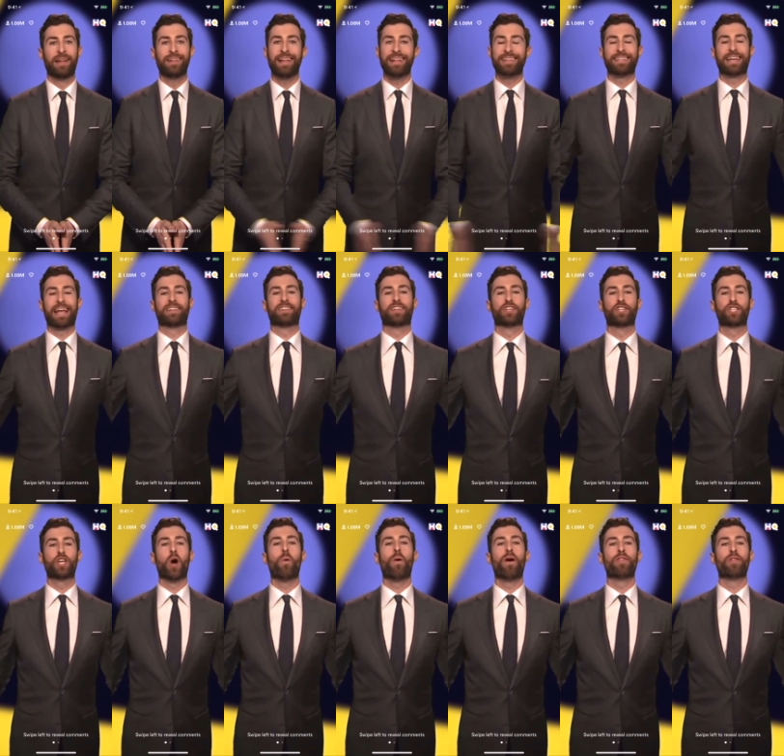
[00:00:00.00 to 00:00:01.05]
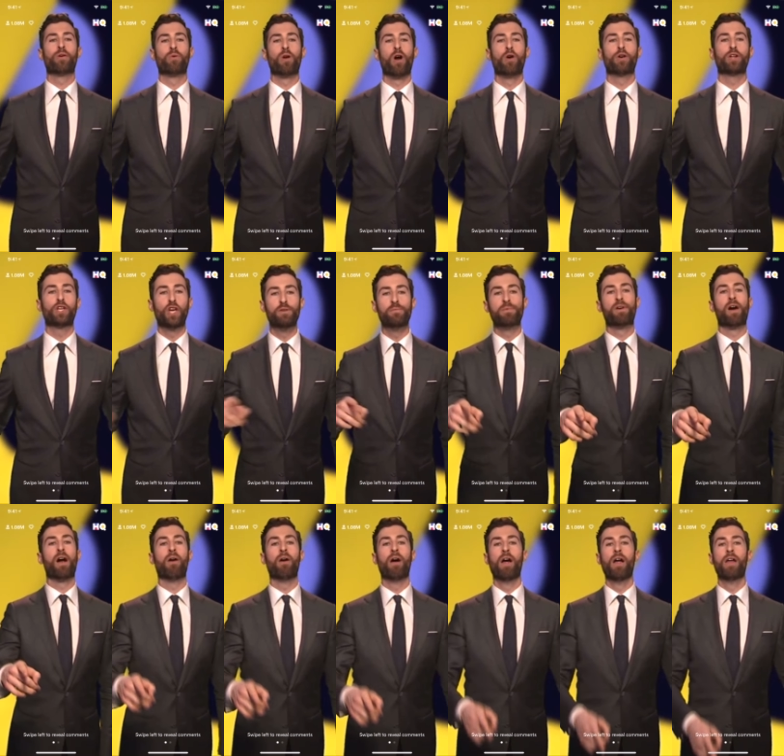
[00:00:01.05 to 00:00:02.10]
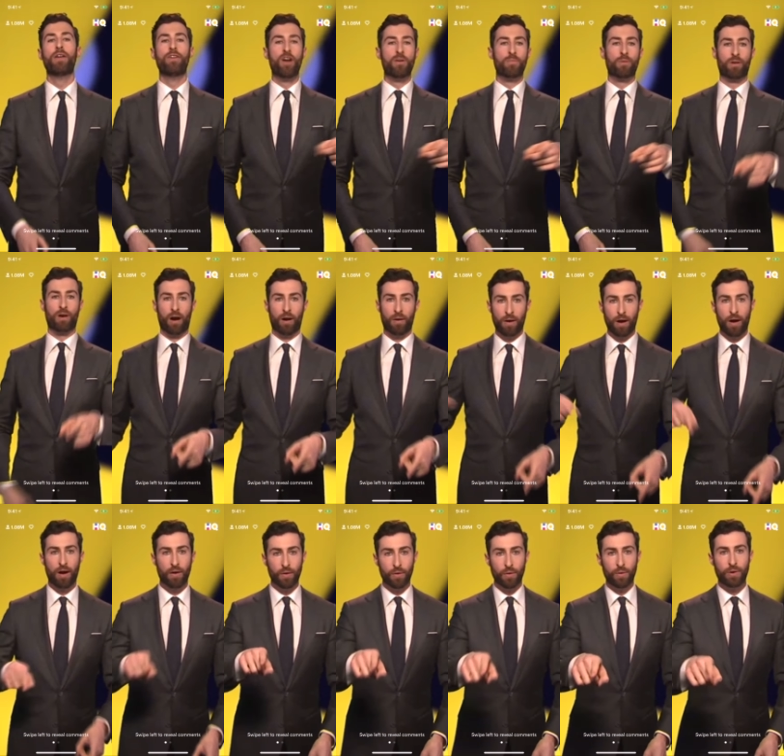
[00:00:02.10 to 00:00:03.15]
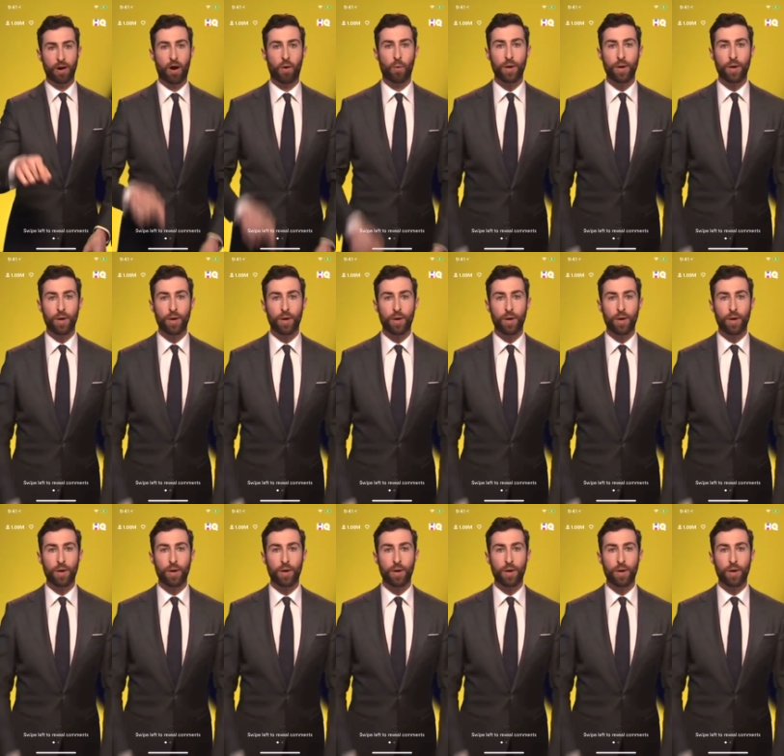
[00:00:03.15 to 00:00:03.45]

Let's get this show on the road. Cumero, numero, uno.